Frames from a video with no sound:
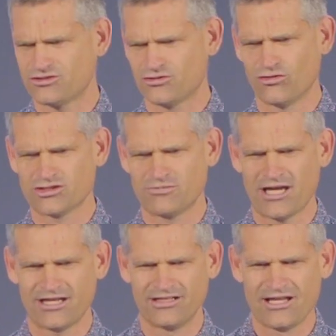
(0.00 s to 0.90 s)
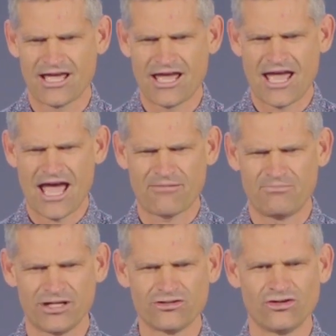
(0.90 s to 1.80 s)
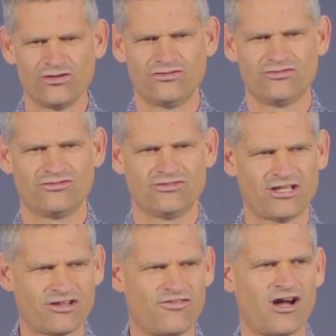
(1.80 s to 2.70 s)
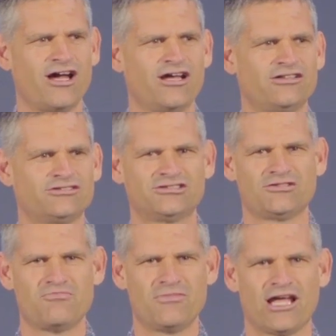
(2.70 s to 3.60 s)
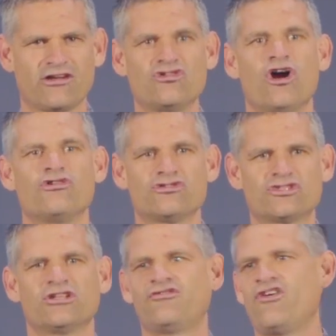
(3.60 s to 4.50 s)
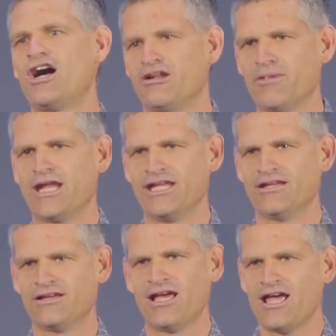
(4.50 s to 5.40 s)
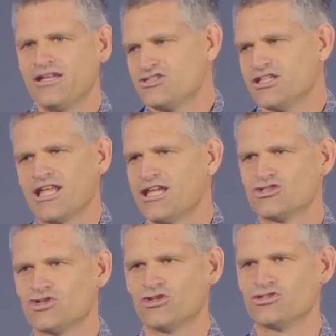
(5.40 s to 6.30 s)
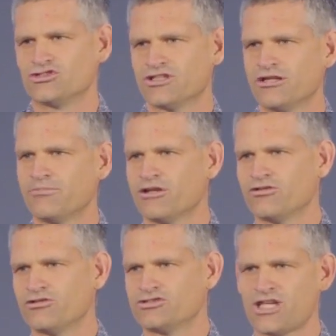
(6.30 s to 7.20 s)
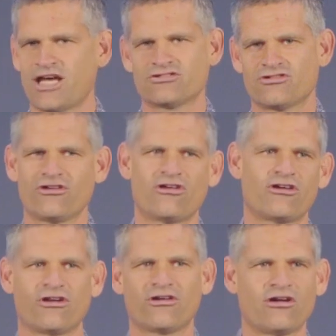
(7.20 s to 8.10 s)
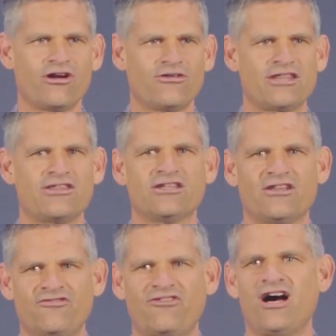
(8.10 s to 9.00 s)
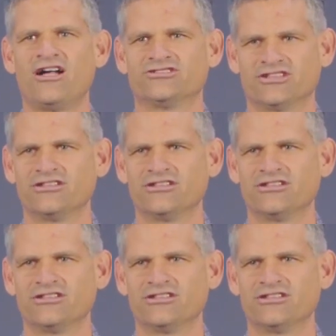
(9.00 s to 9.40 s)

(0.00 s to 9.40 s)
talks about a bitter root that defiles, like grows to defile many. And you see that in churches. A little bit of root starts, grow, and then defiles.